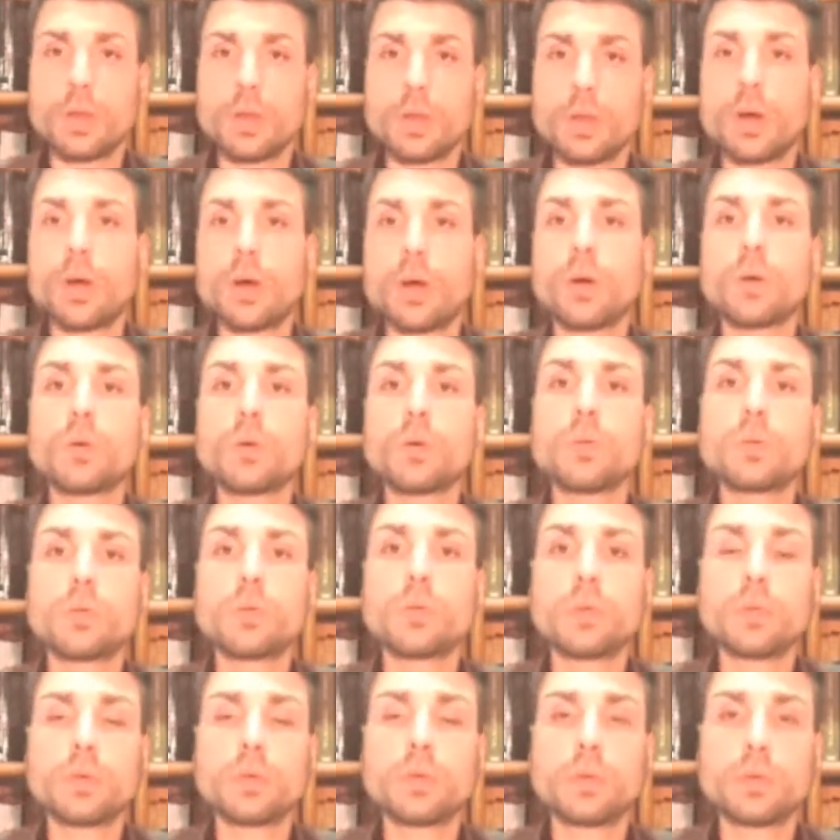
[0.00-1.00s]
all
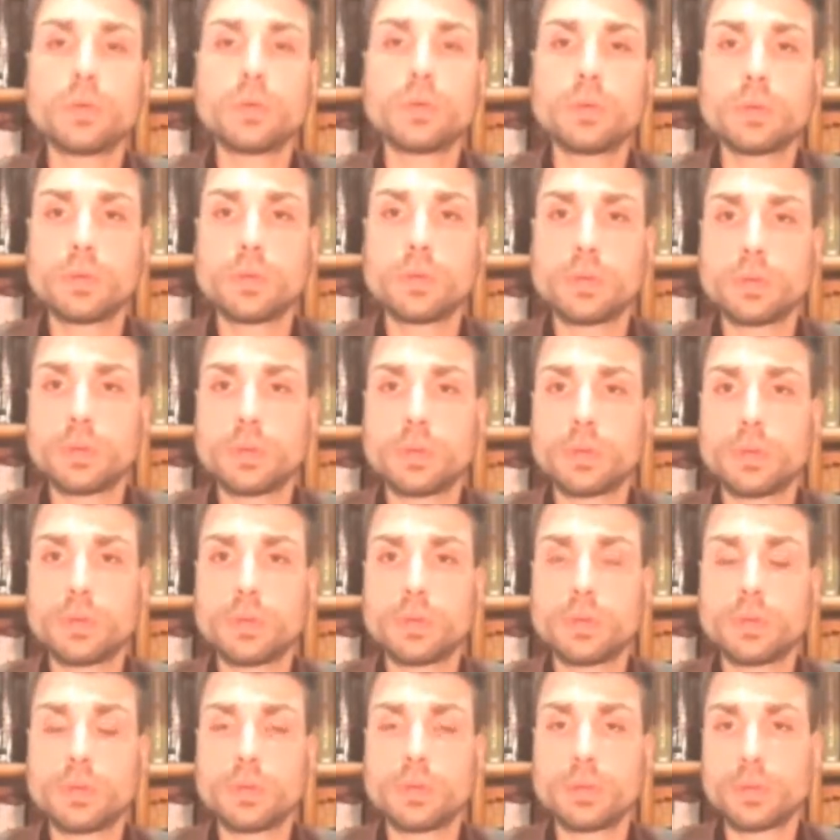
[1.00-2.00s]

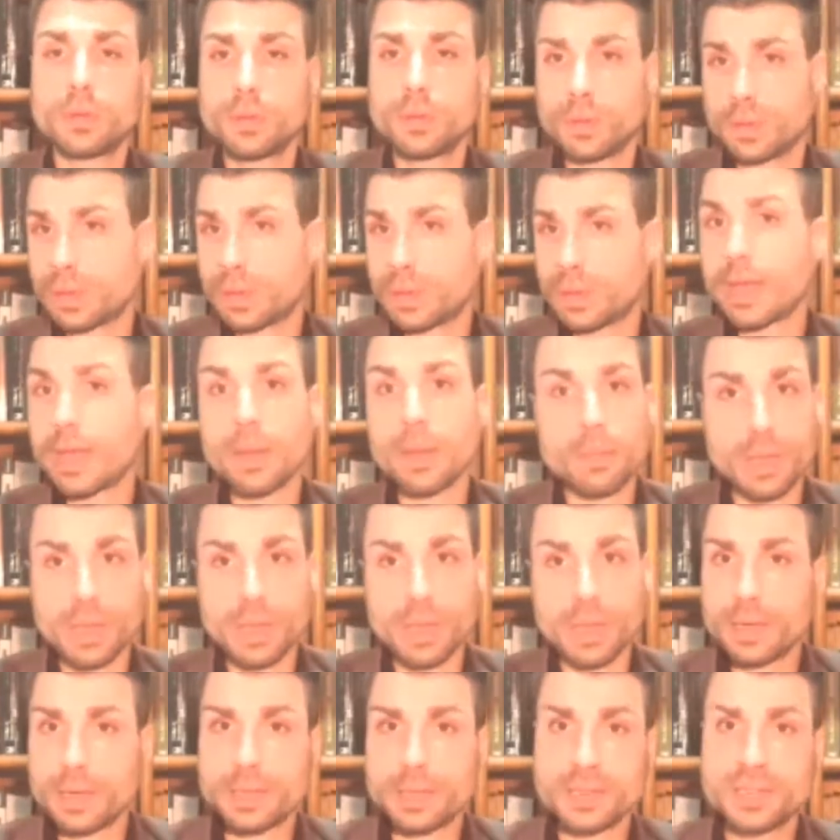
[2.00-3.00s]
the
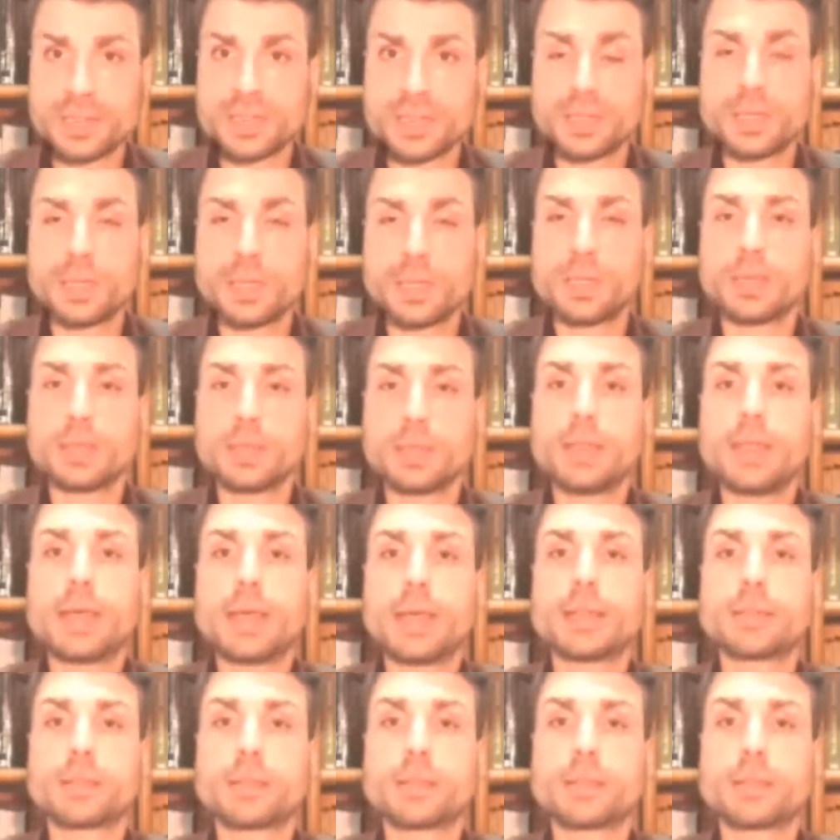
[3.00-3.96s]
liabilities that